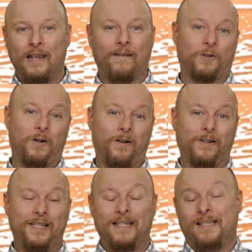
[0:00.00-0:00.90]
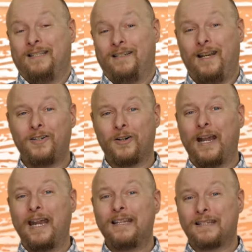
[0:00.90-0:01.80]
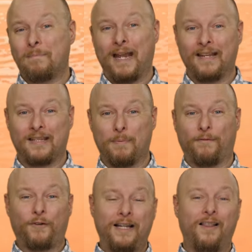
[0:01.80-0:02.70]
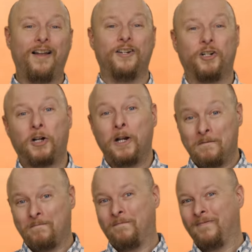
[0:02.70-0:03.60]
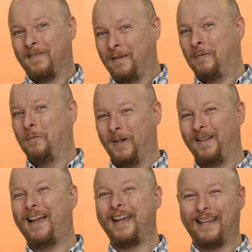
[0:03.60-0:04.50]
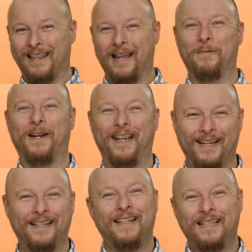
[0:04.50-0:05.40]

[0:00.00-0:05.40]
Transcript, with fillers: After all, nature hates to pass up a free lunch. We're alike in that way.